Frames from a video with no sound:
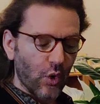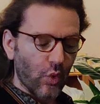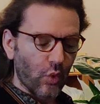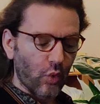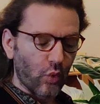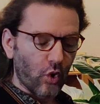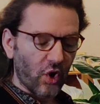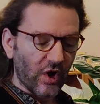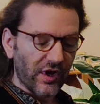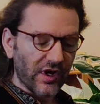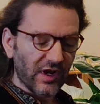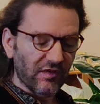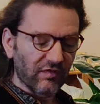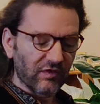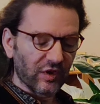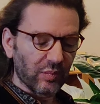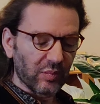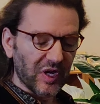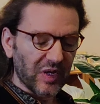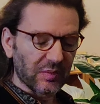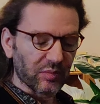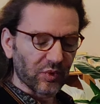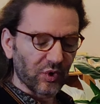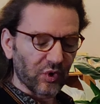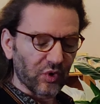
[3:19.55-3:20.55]
One of the
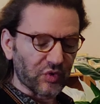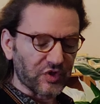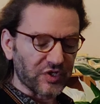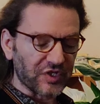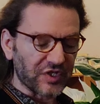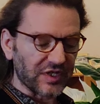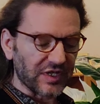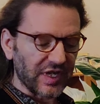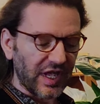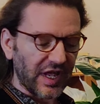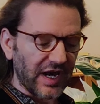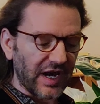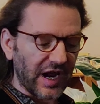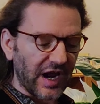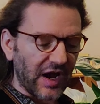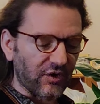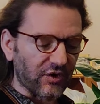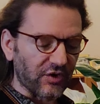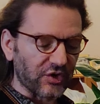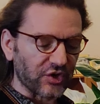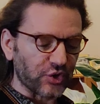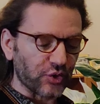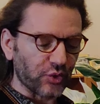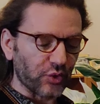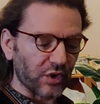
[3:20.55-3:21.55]
members let
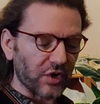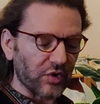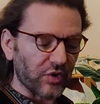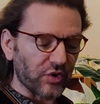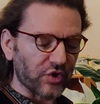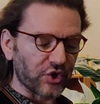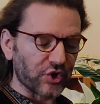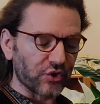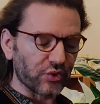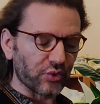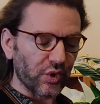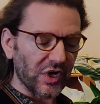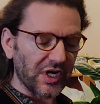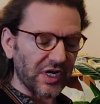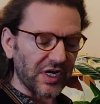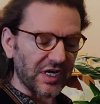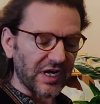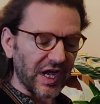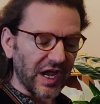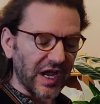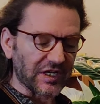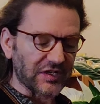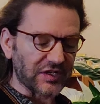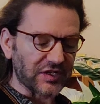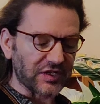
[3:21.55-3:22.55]
out a shrill
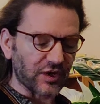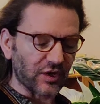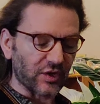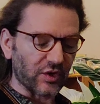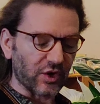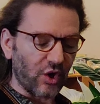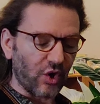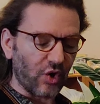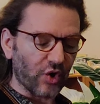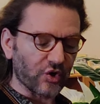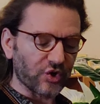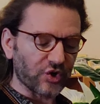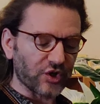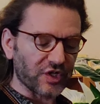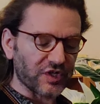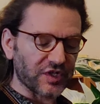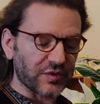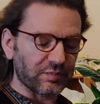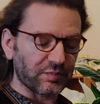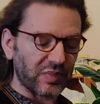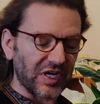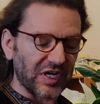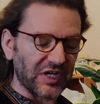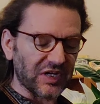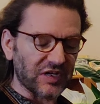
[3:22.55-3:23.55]
shriek as the
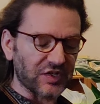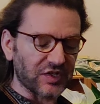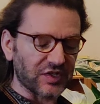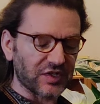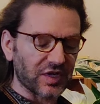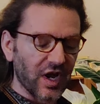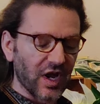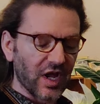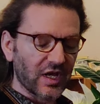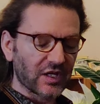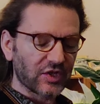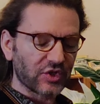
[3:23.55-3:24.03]
largest piece